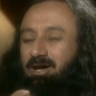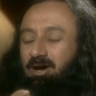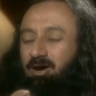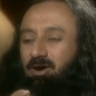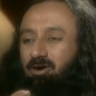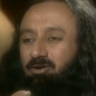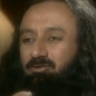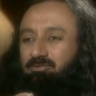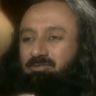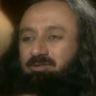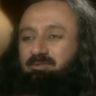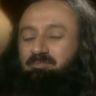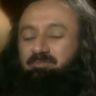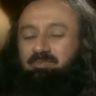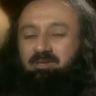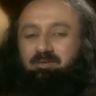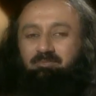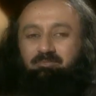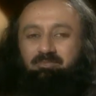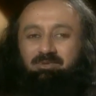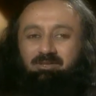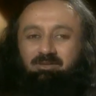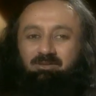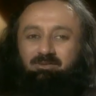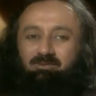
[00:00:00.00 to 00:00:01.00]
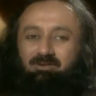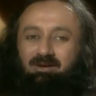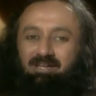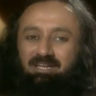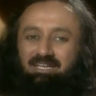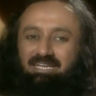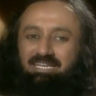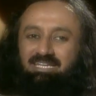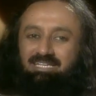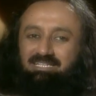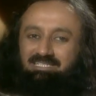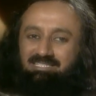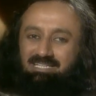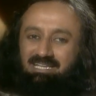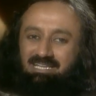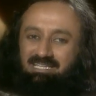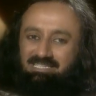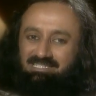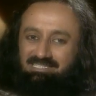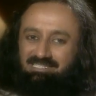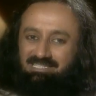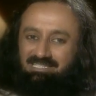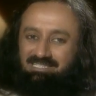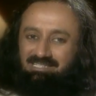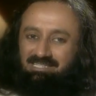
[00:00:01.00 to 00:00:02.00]
Often people who are
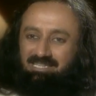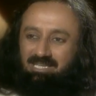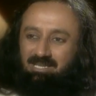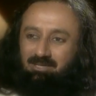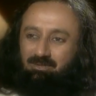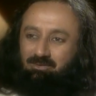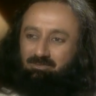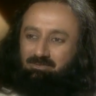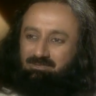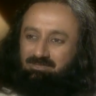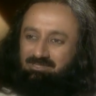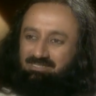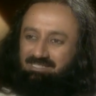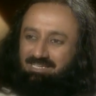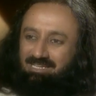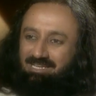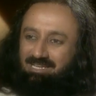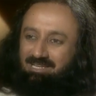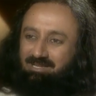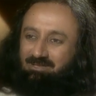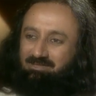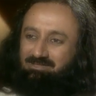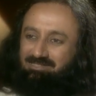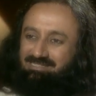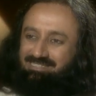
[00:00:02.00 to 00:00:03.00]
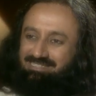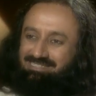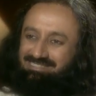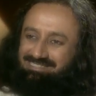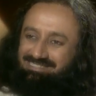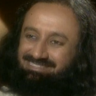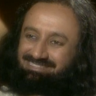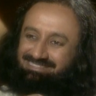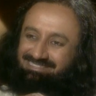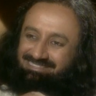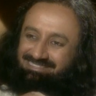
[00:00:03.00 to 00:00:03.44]
intelligent, they lose their innocence.